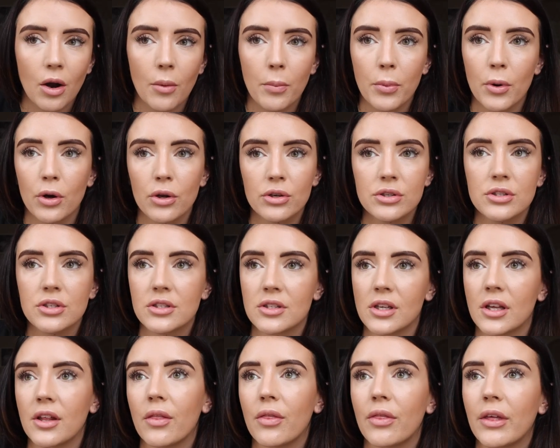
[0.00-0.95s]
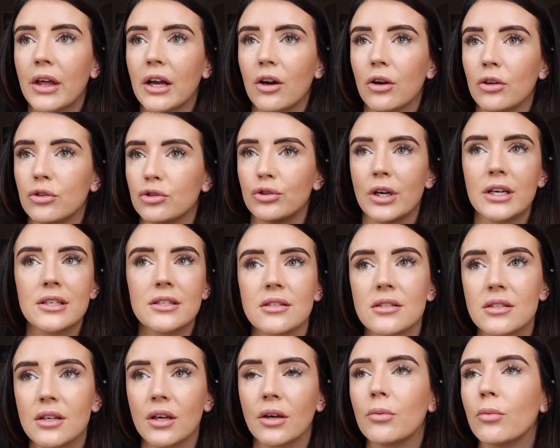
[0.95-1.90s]
or post a certain thing, or dress
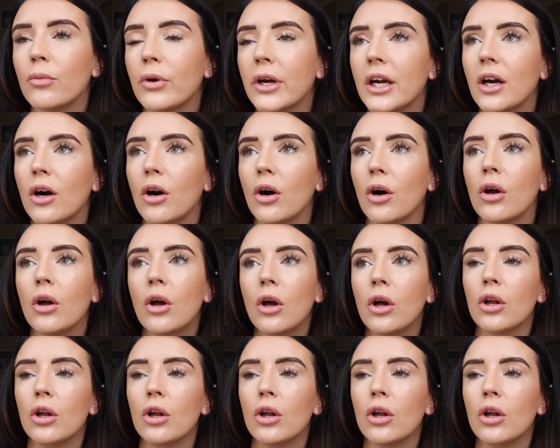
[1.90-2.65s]
a certain way, or